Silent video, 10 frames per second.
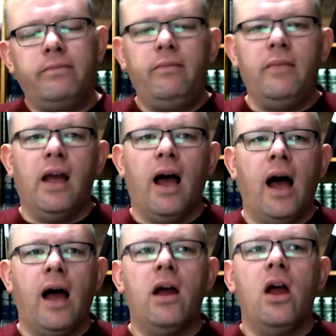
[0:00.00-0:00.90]
uh,
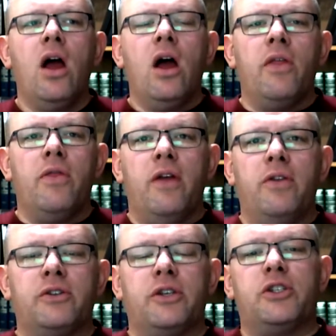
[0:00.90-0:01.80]

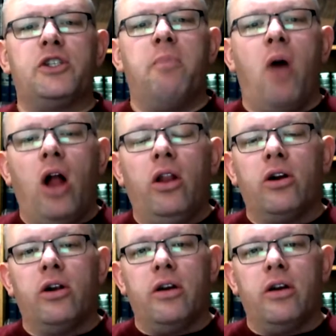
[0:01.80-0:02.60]
there's a smaller